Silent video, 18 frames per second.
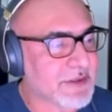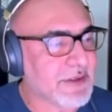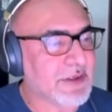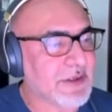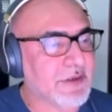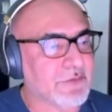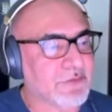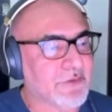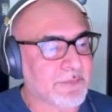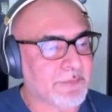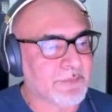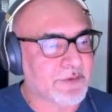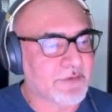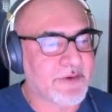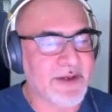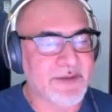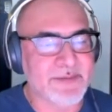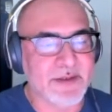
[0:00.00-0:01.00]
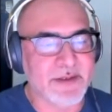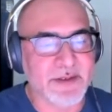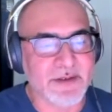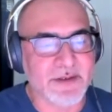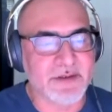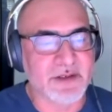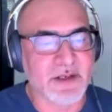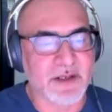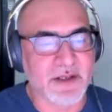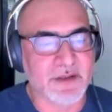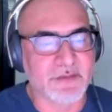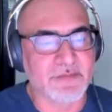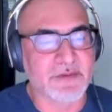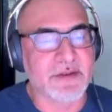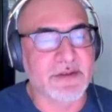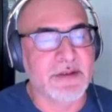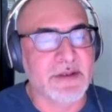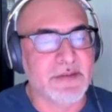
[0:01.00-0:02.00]
So I've created that in the class.
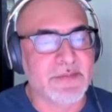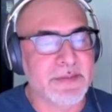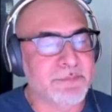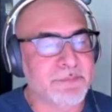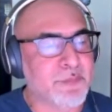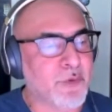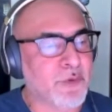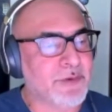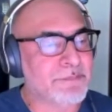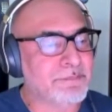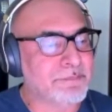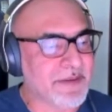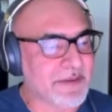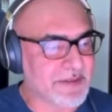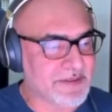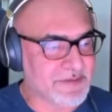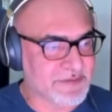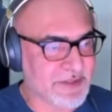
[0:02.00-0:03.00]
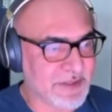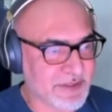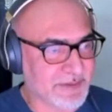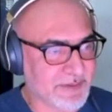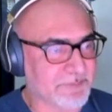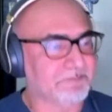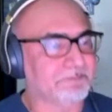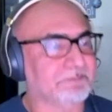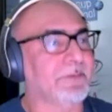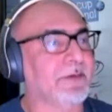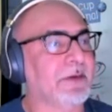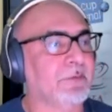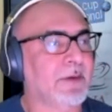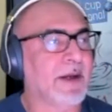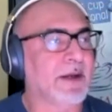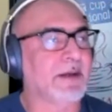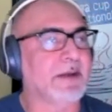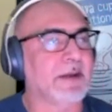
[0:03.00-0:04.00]
The important bit is here,
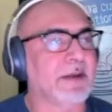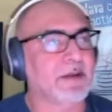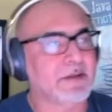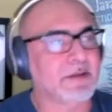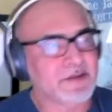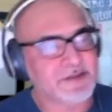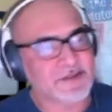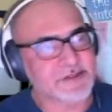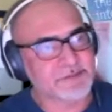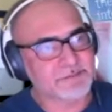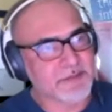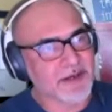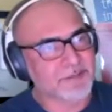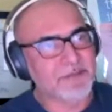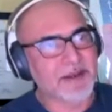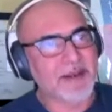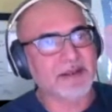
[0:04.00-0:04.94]
right? This is my main